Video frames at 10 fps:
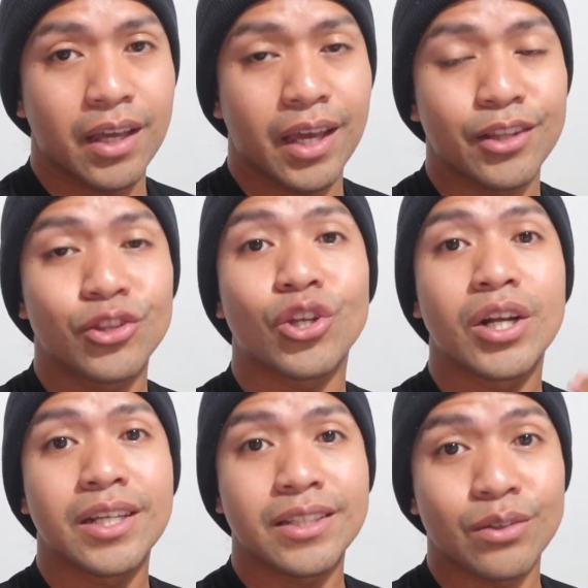and
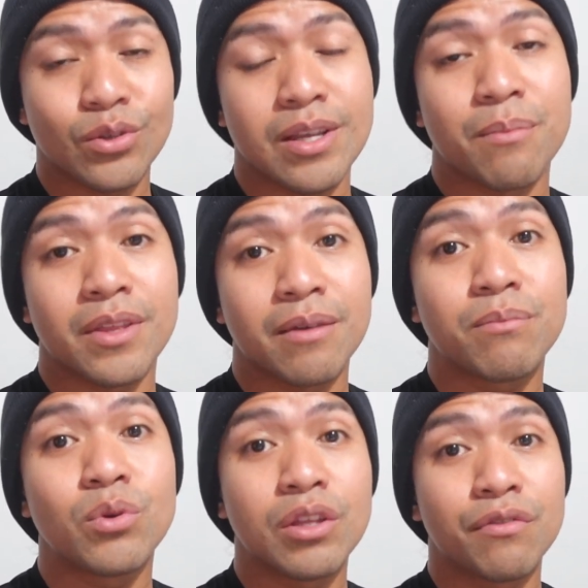turn it into
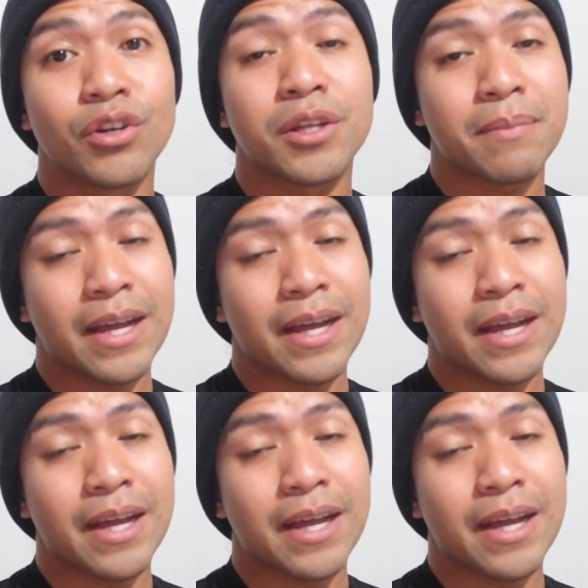something beautiful and